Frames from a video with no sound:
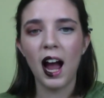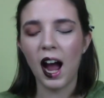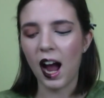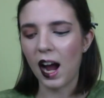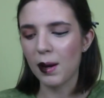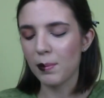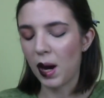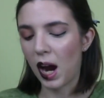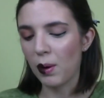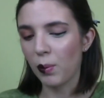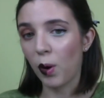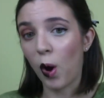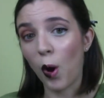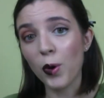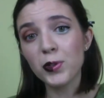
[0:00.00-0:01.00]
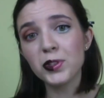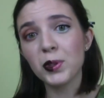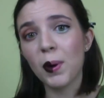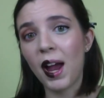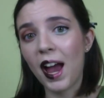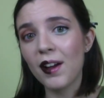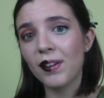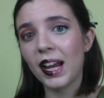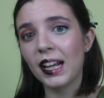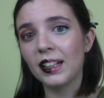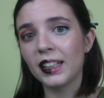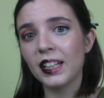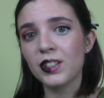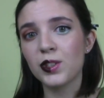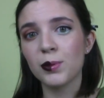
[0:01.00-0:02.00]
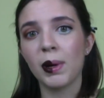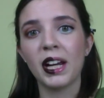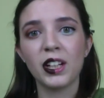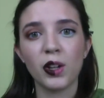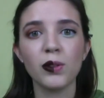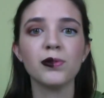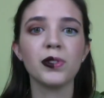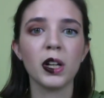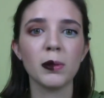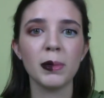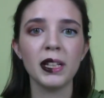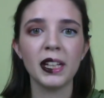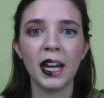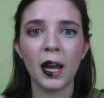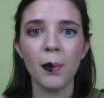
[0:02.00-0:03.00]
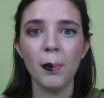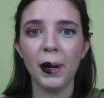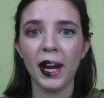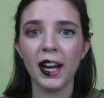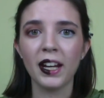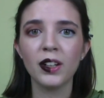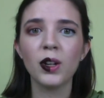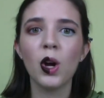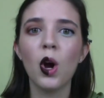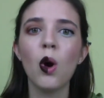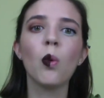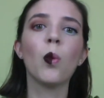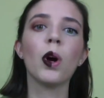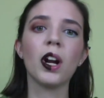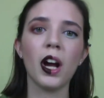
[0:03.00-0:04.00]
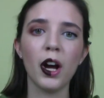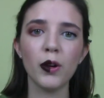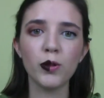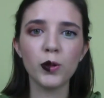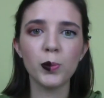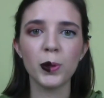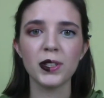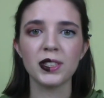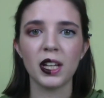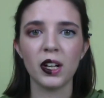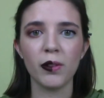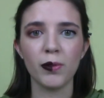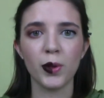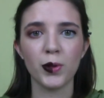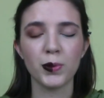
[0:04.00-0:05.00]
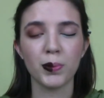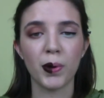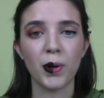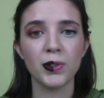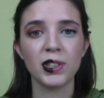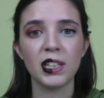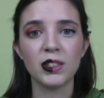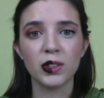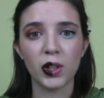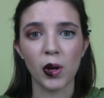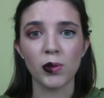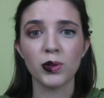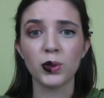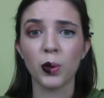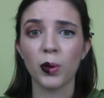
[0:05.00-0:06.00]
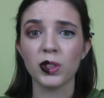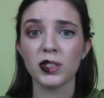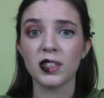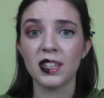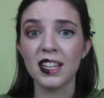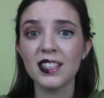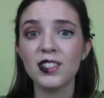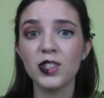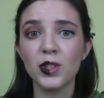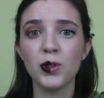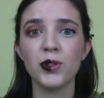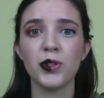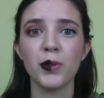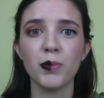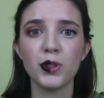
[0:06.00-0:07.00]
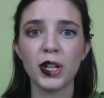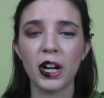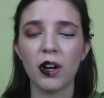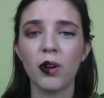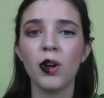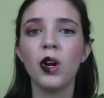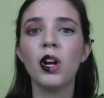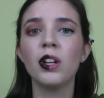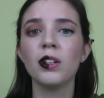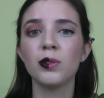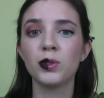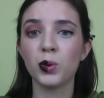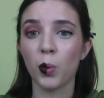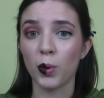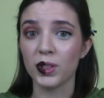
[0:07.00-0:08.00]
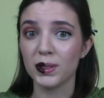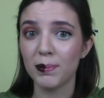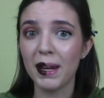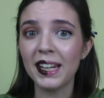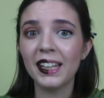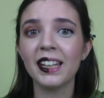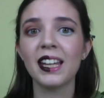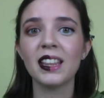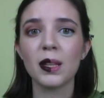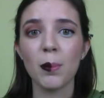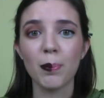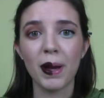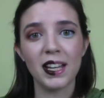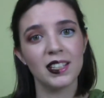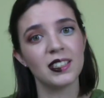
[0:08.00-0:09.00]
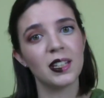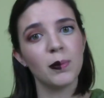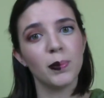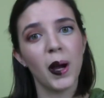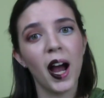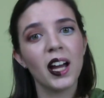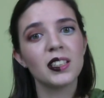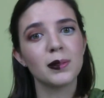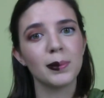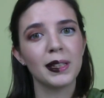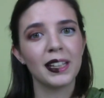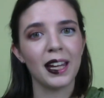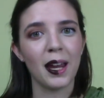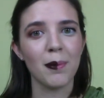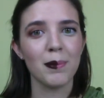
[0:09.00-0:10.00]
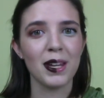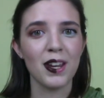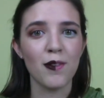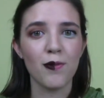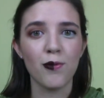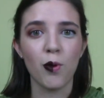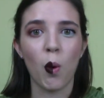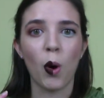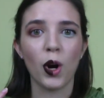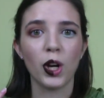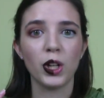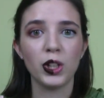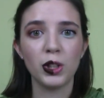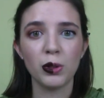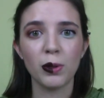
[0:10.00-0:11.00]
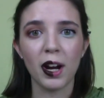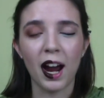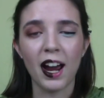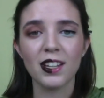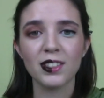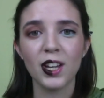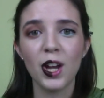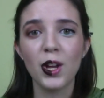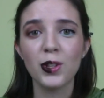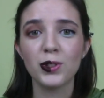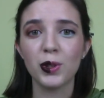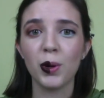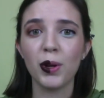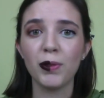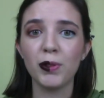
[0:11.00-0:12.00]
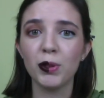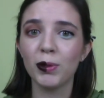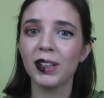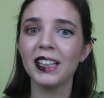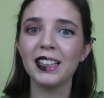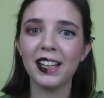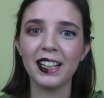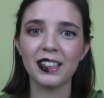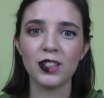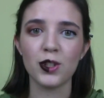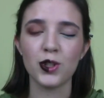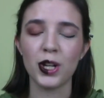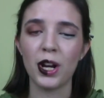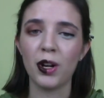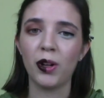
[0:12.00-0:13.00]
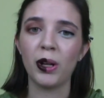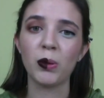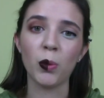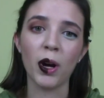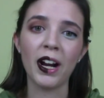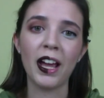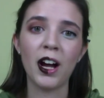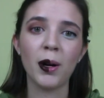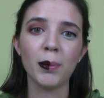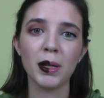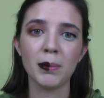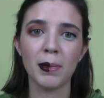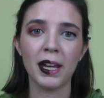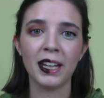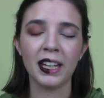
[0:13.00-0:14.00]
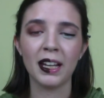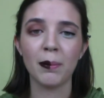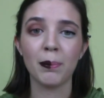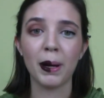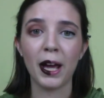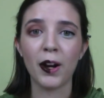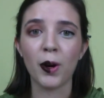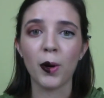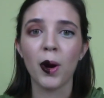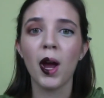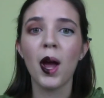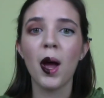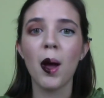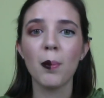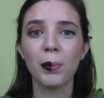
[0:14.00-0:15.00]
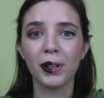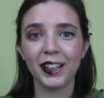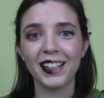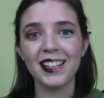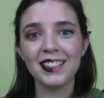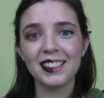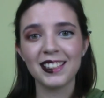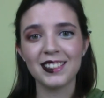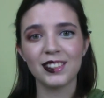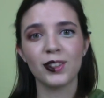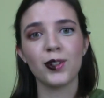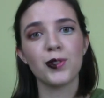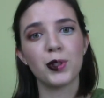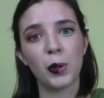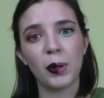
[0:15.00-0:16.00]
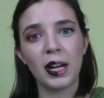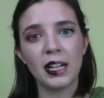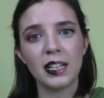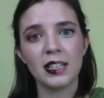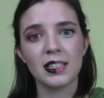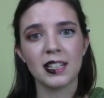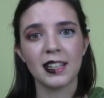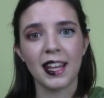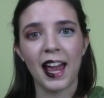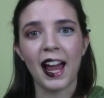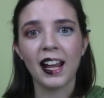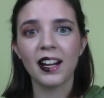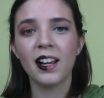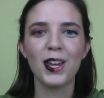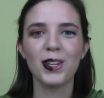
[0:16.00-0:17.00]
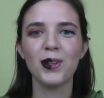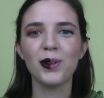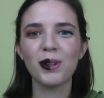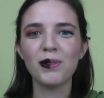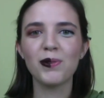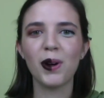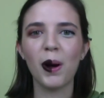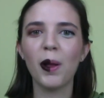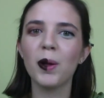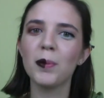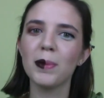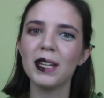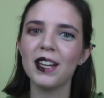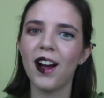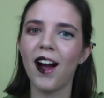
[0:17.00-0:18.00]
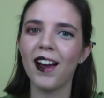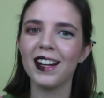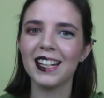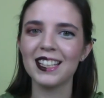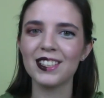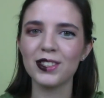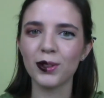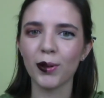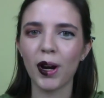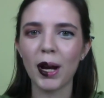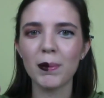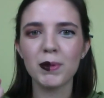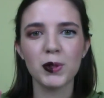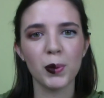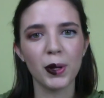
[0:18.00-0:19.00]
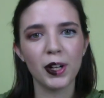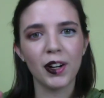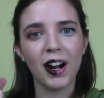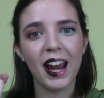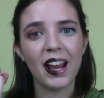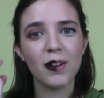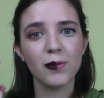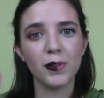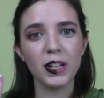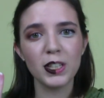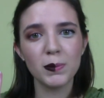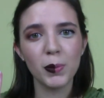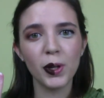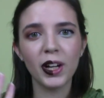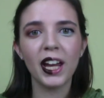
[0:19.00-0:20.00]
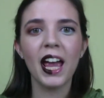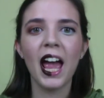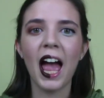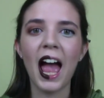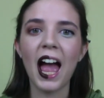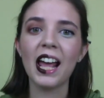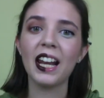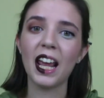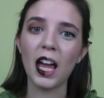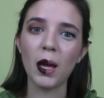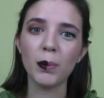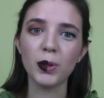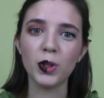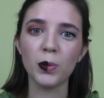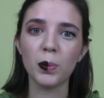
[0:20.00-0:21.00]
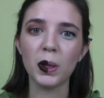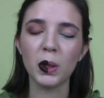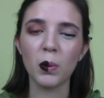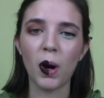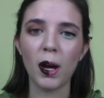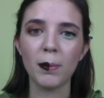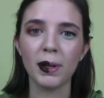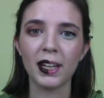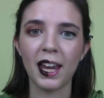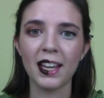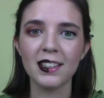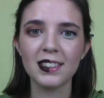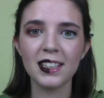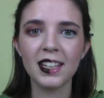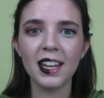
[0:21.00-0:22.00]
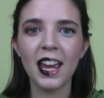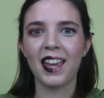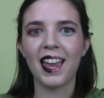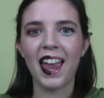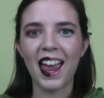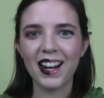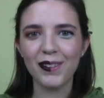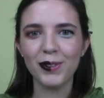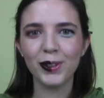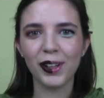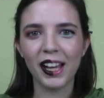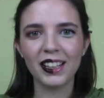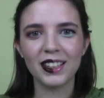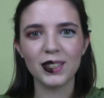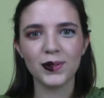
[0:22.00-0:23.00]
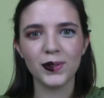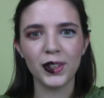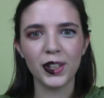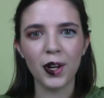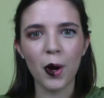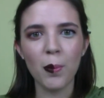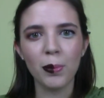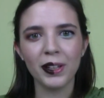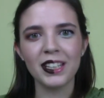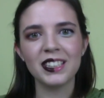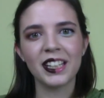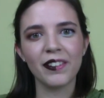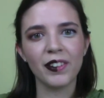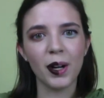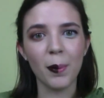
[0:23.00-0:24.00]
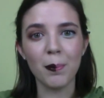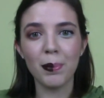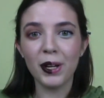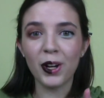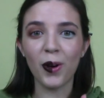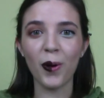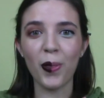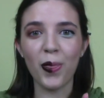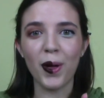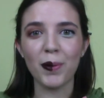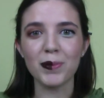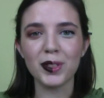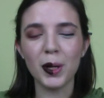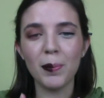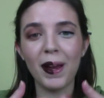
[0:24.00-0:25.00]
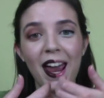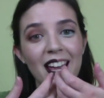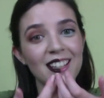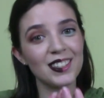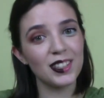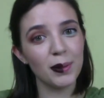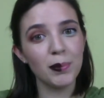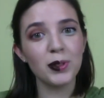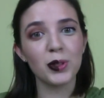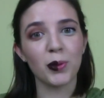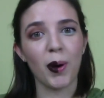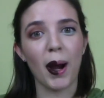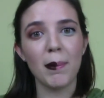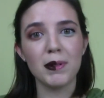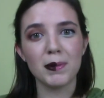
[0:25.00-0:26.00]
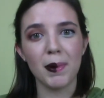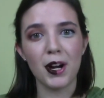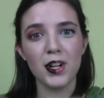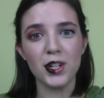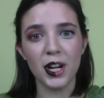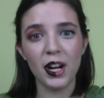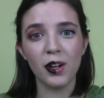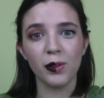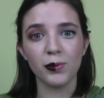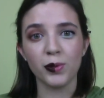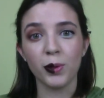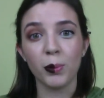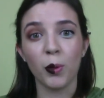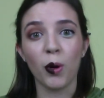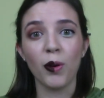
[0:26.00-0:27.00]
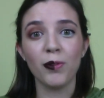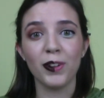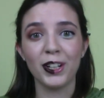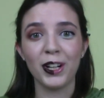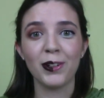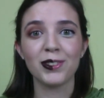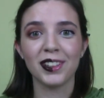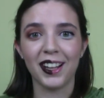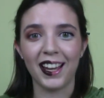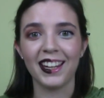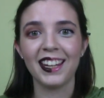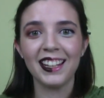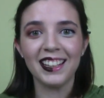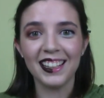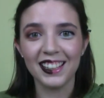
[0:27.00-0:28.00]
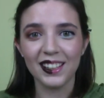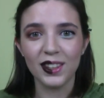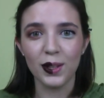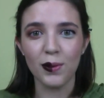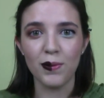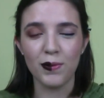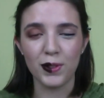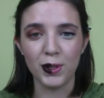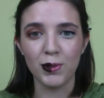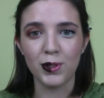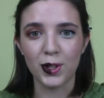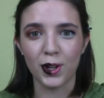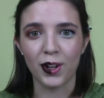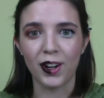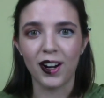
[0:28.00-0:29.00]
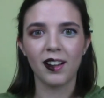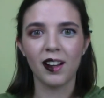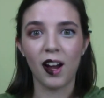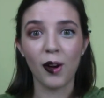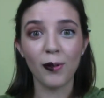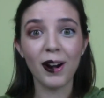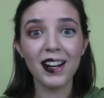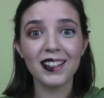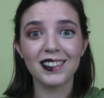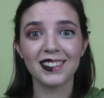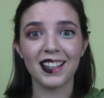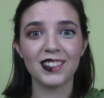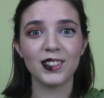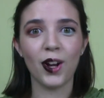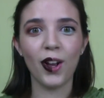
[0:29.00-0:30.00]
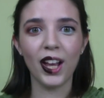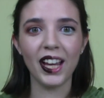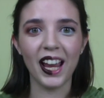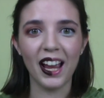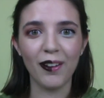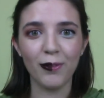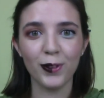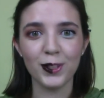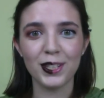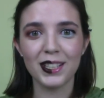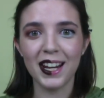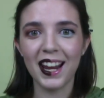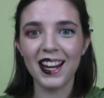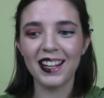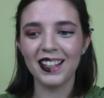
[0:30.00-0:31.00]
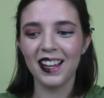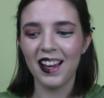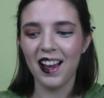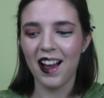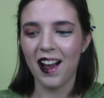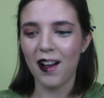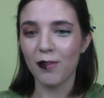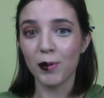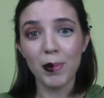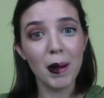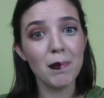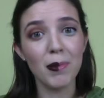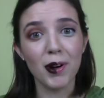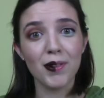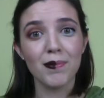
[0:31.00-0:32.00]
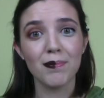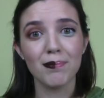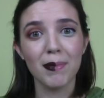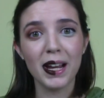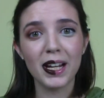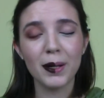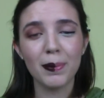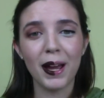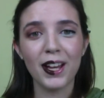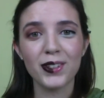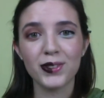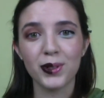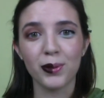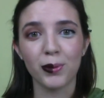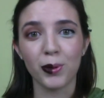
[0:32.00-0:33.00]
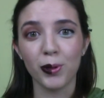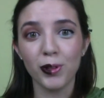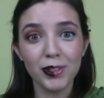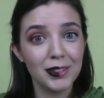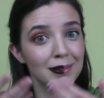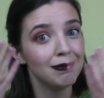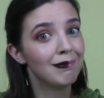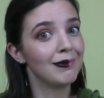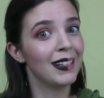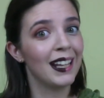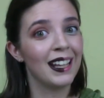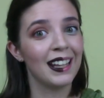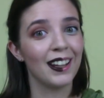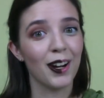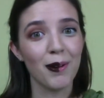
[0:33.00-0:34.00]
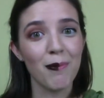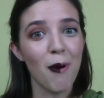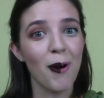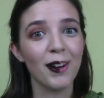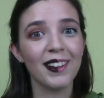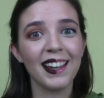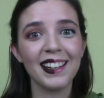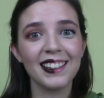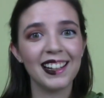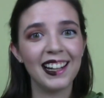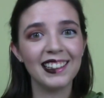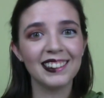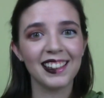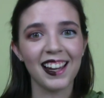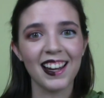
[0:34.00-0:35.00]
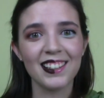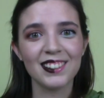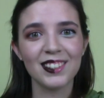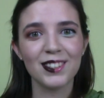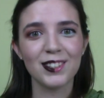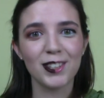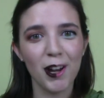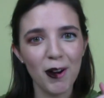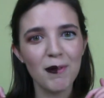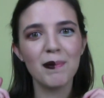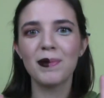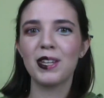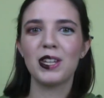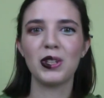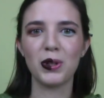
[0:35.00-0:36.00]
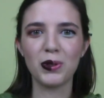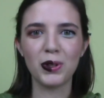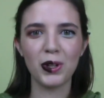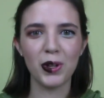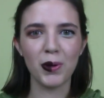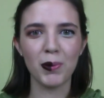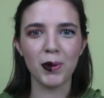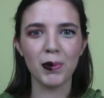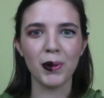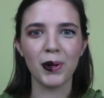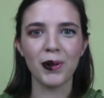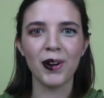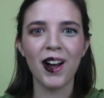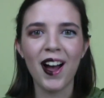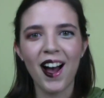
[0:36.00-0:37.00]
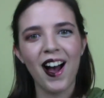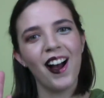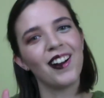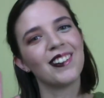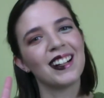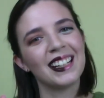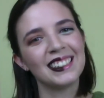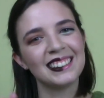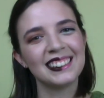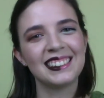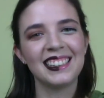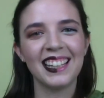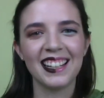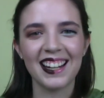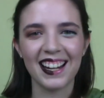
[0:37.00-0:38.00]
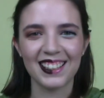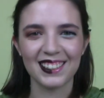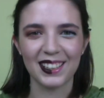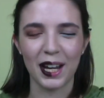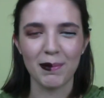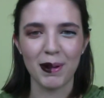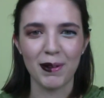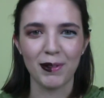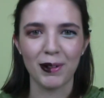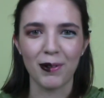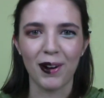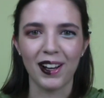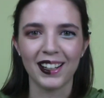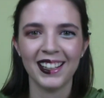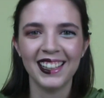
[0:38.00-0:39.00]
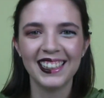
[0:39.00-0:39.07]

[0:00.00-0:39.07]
I will also have a link to my GoFundMe campaign. 100% of those proceeds goes towards this YouTube channel, towards making it the best it possibly can be for you guys. So if you really like this channel and want to help me make it better, please consider donating to that. You can follow me on Instagram, Twitter, and Facebook at MUBYMackenzie. And if you like this video, please give it a big old thumbs up and subscribe to my channel for more videos like it in the future. Alright, that's all I have for today. Remember, makeup has no rules. They're more like guidelines, so you do you, boo-boo. Alright, see you next time, everyone.